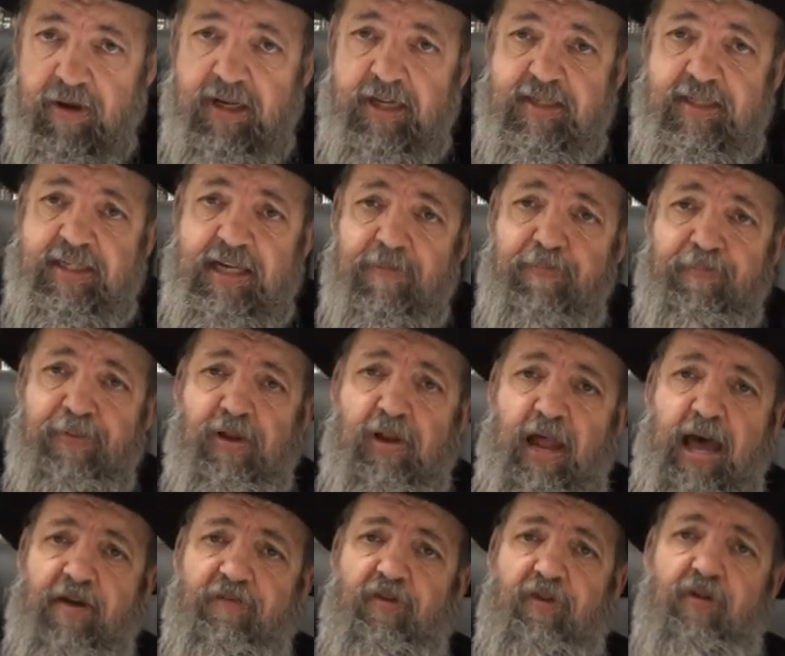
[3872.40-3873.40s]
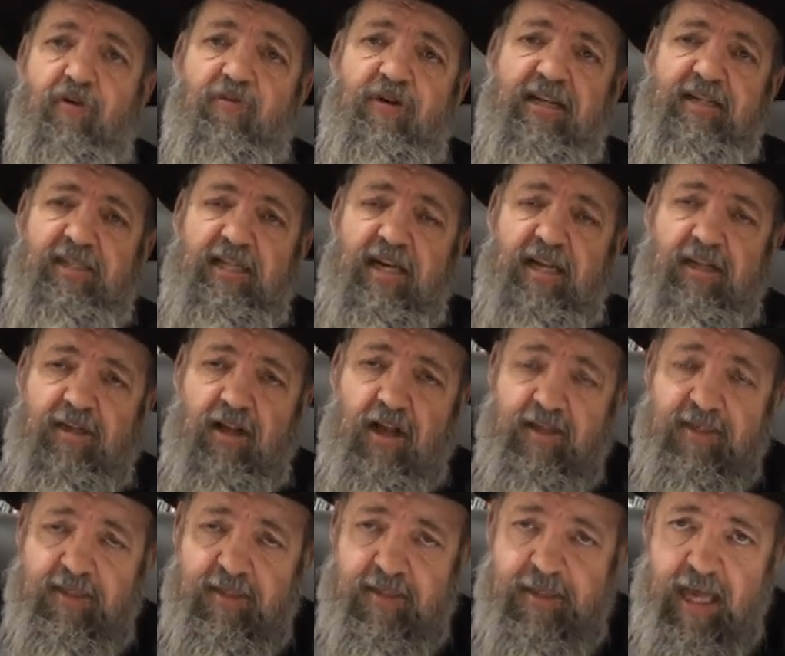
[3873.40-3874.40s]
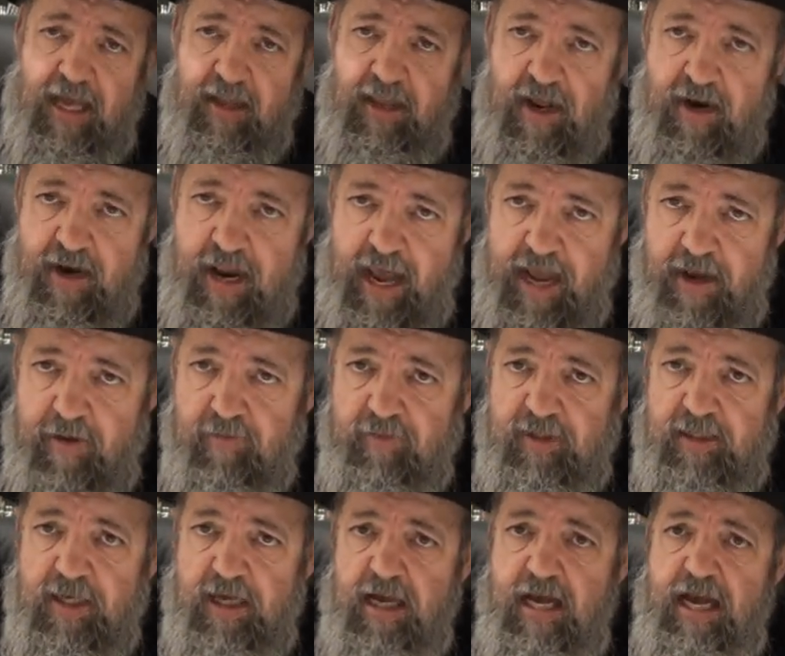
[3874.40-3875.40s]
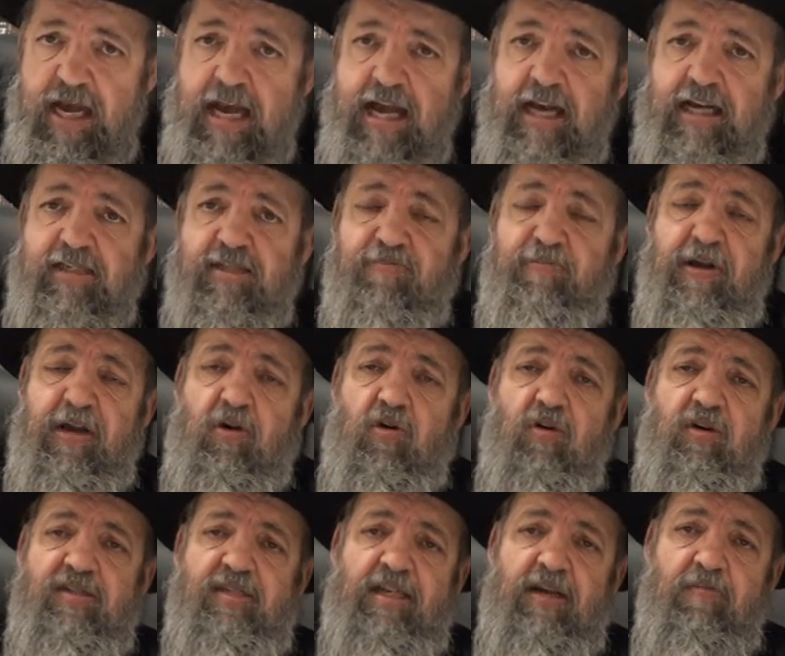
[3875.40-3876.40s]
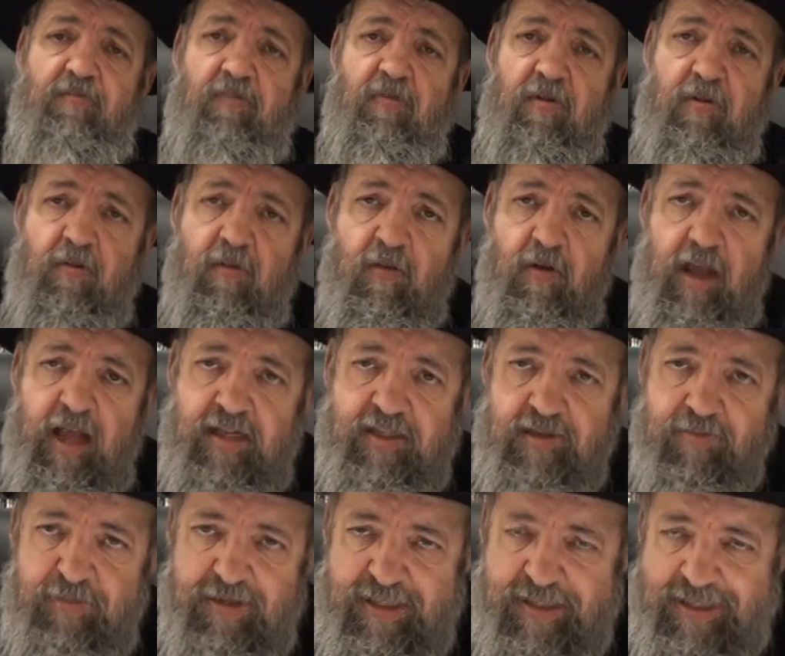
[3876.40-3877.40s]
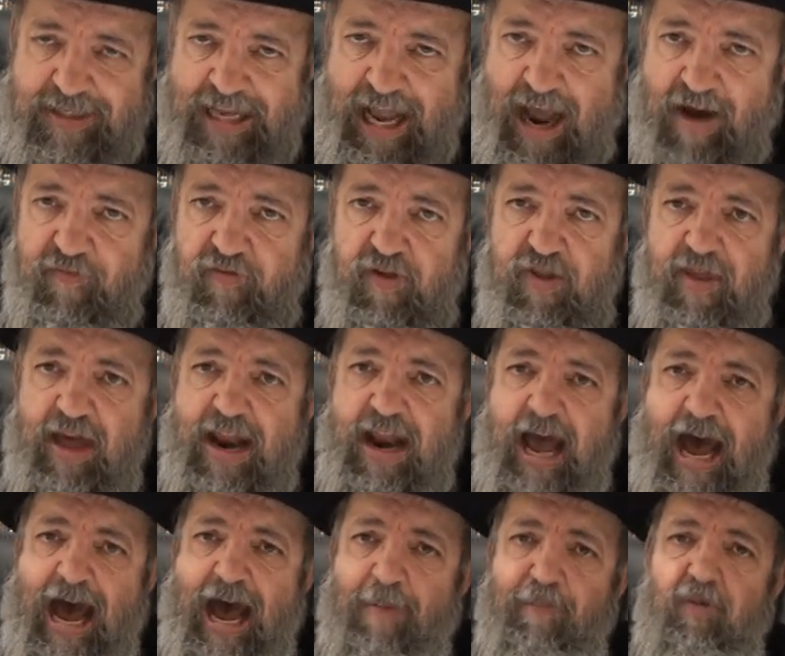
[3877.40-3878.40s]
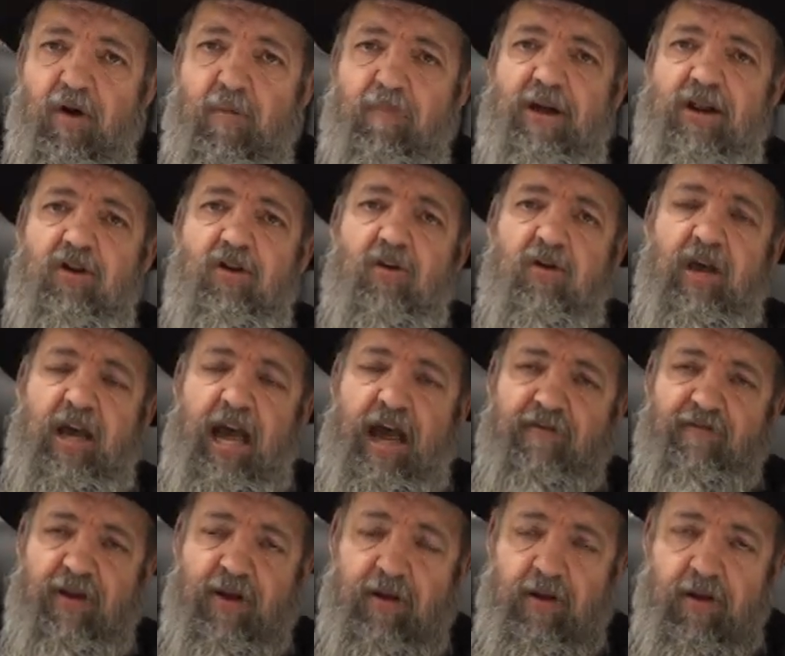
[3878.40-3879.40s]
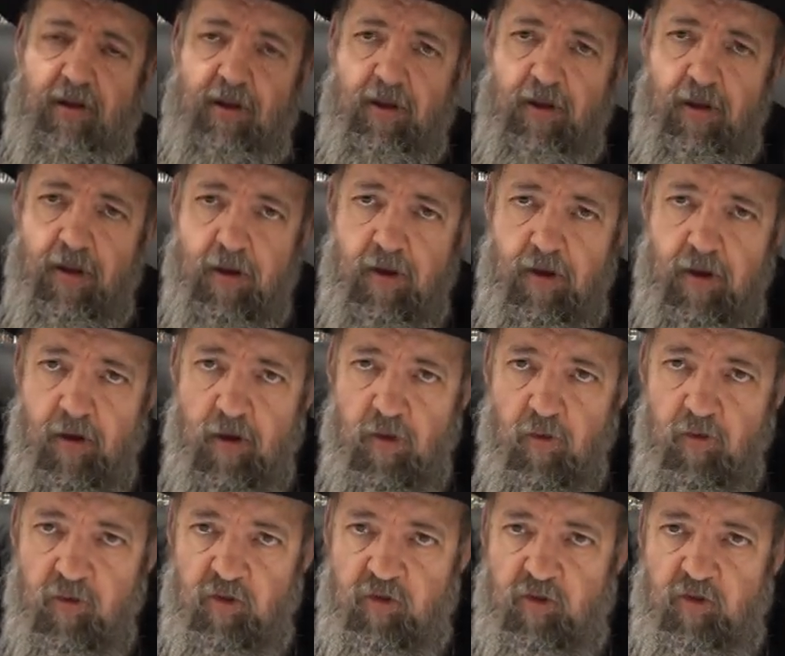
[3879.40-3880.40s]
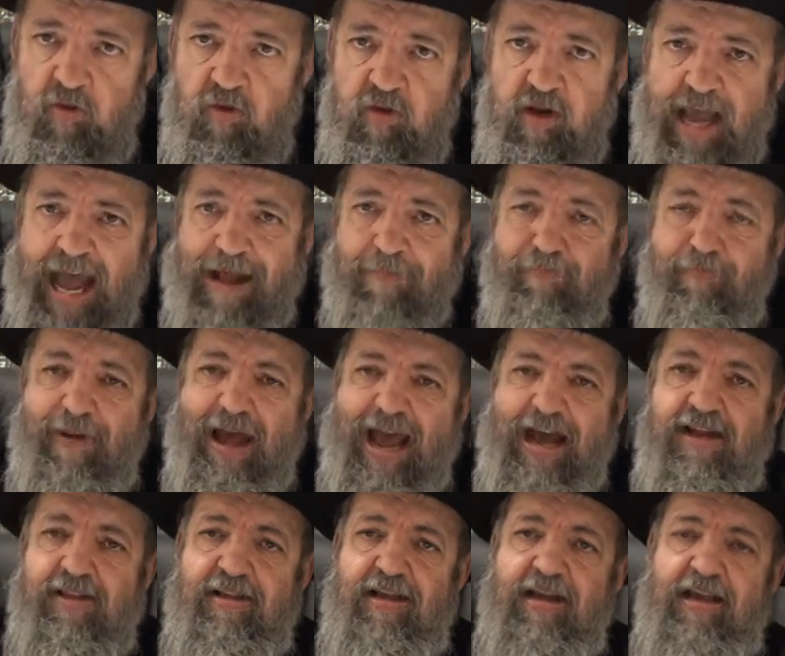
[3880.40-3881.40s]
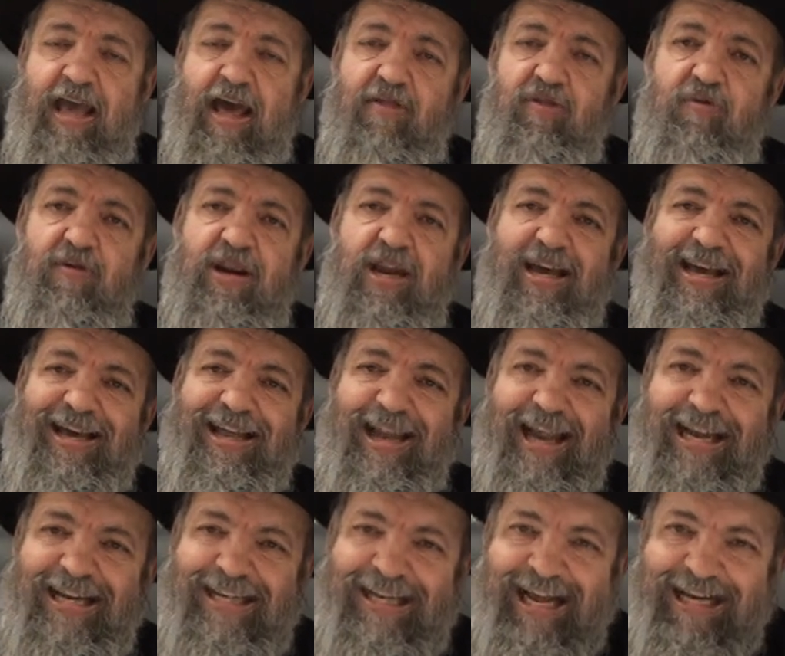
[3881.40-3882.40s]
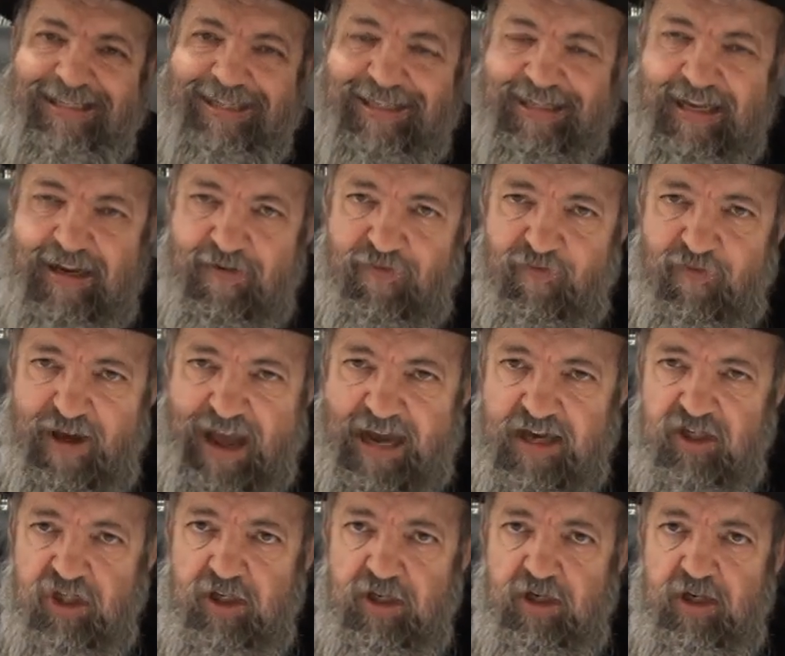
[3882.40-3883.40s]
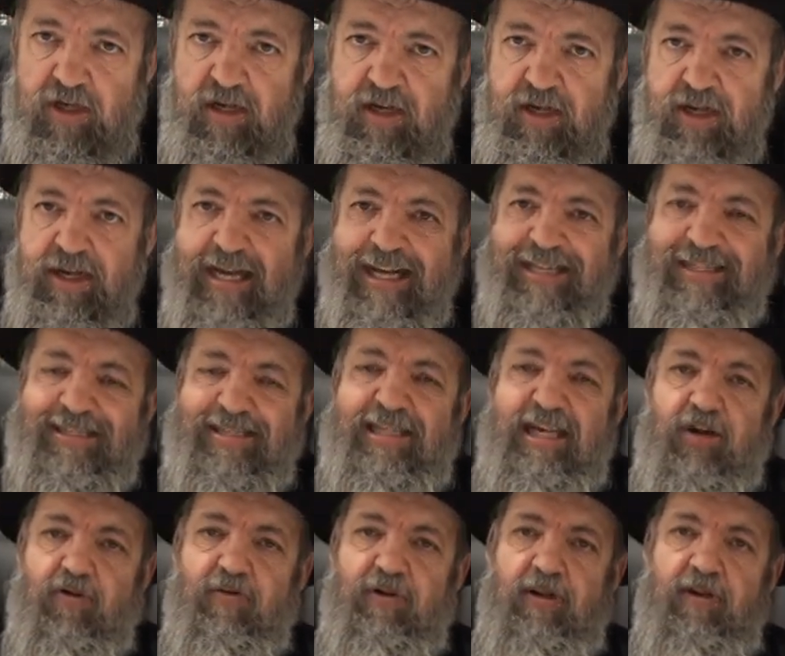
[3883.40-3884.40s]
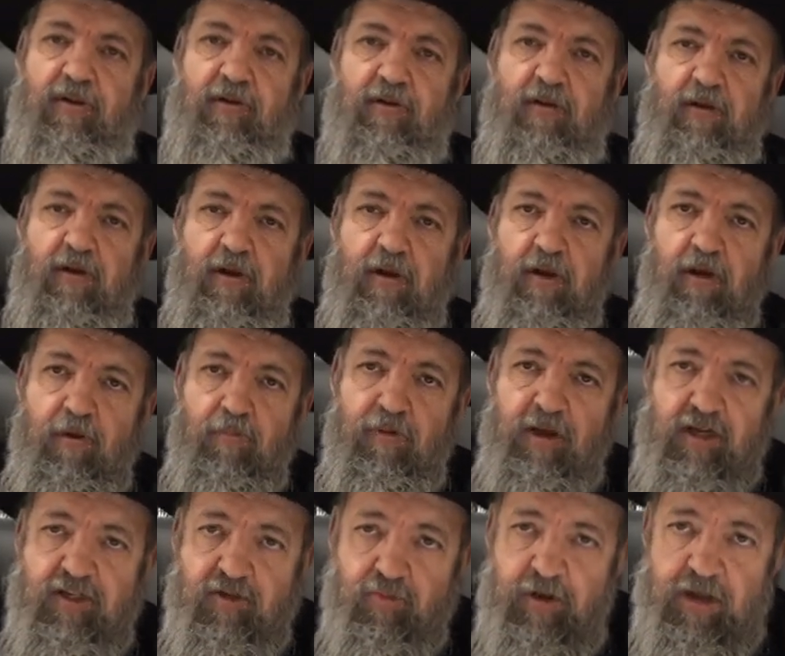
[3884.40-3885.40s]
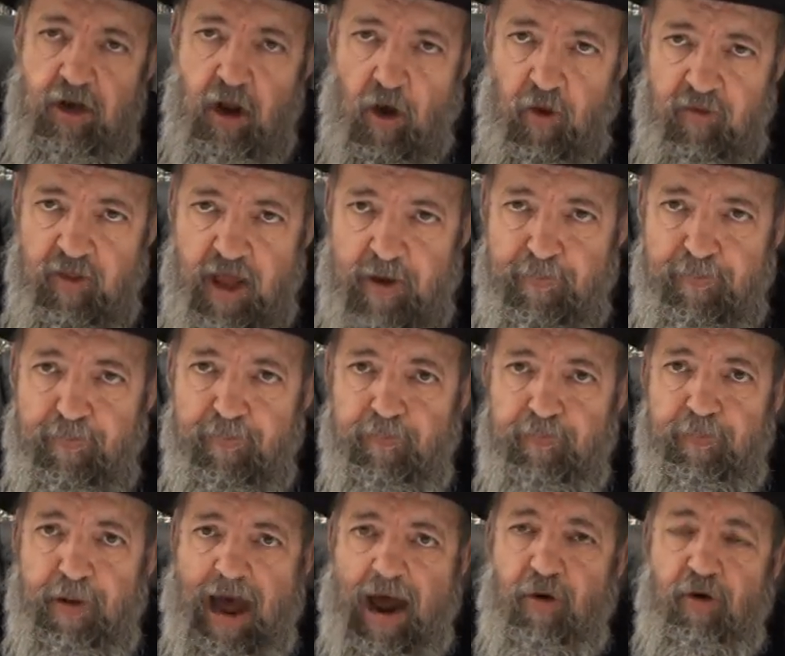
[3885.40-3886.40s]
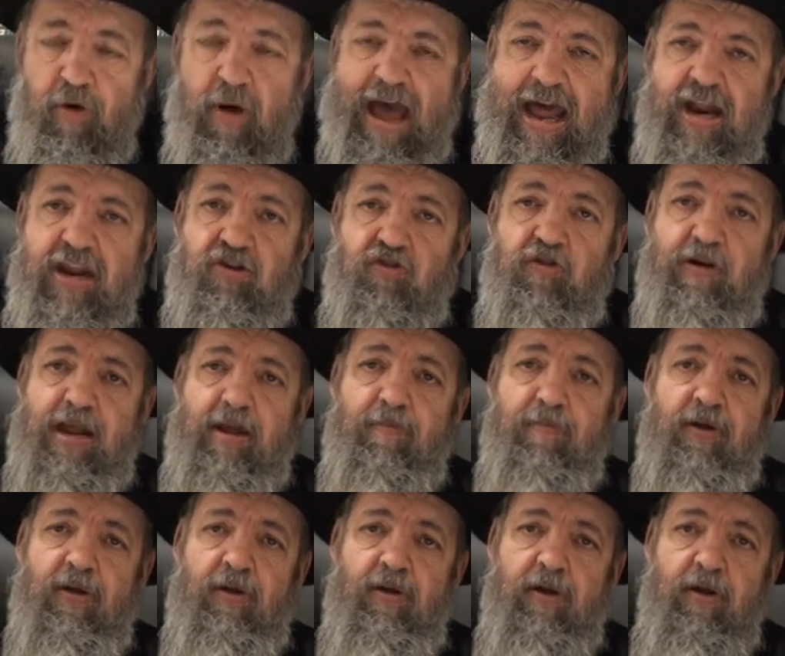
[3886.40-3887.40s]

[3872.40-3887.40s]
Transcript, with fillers: the simple level, the reason it doesn't say their names is because it, it's Mustafa that Amram and Yocheved got back together in a clandestine fashion, in secret. Because we know that Paro had a dream